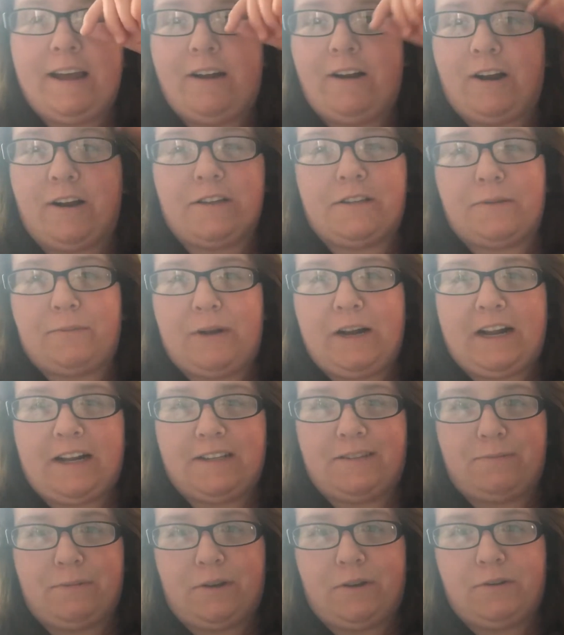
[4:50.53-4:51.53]
Or someone
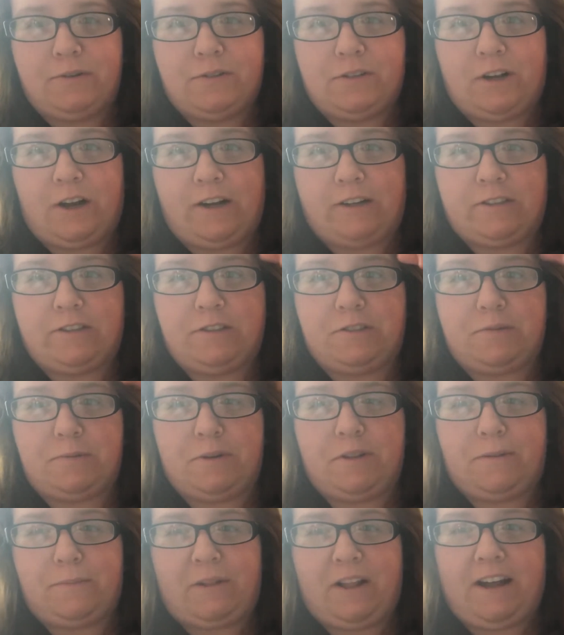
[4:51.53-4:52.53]
asked me whose dogs those
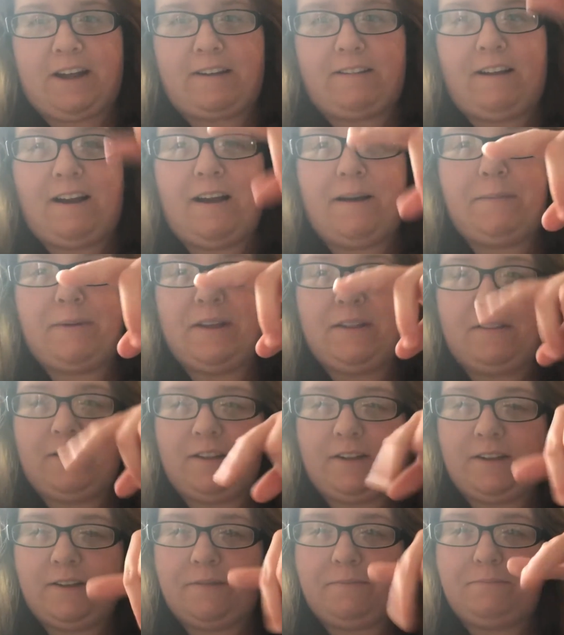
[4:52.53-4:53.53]
were, the black lab and
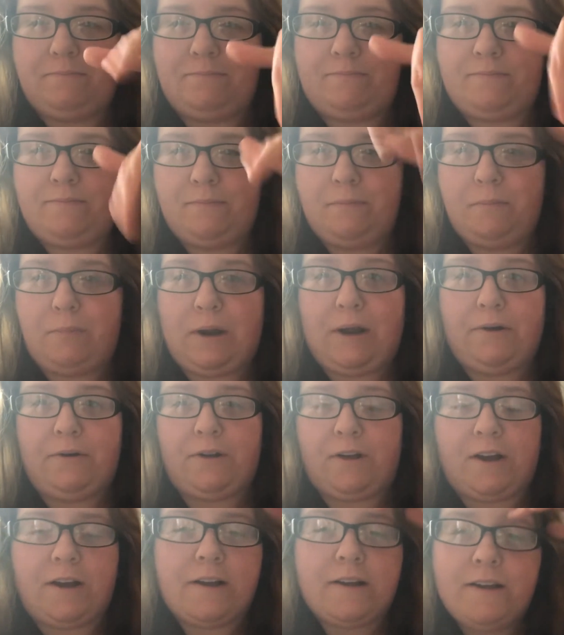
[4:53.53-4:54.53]
the brown
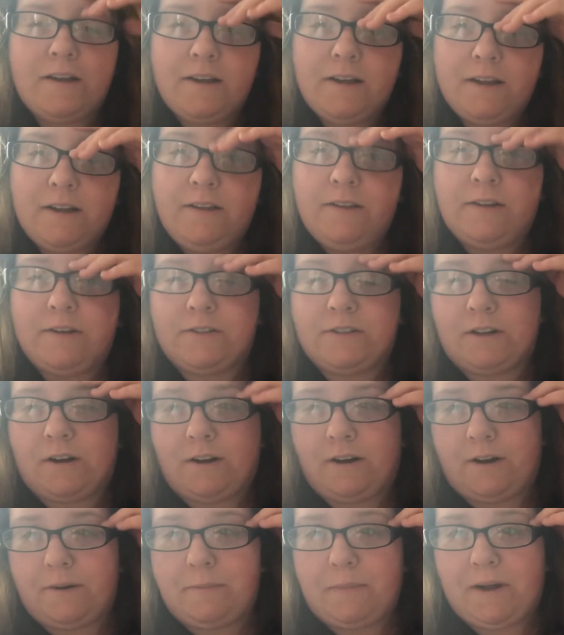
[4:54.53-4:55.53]
dog. Those
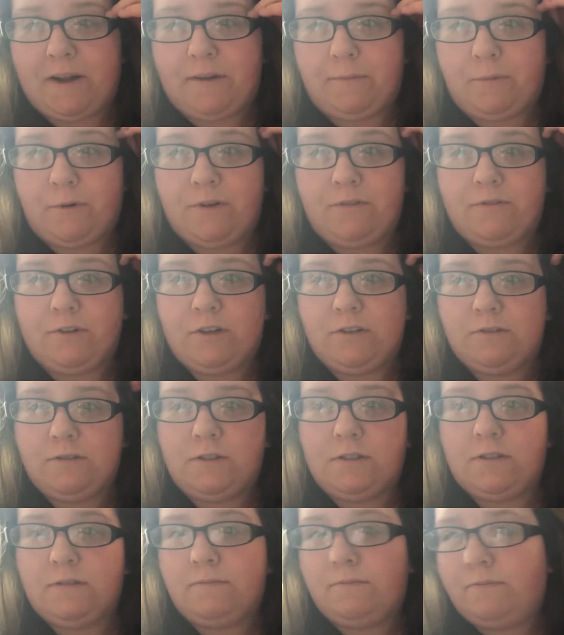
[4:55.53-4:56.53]
are my
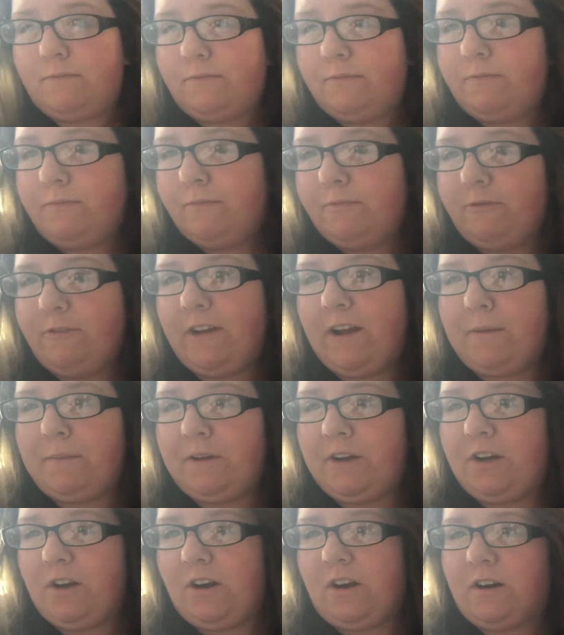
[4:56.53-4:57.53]
boyfriend's
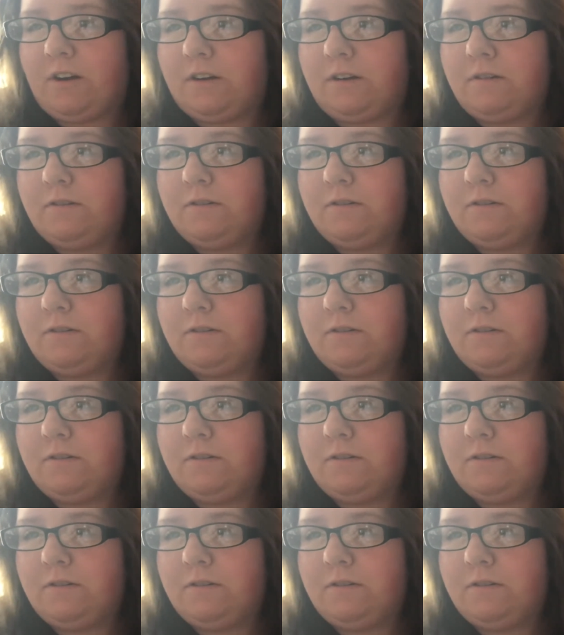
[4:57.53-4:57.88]
family dog.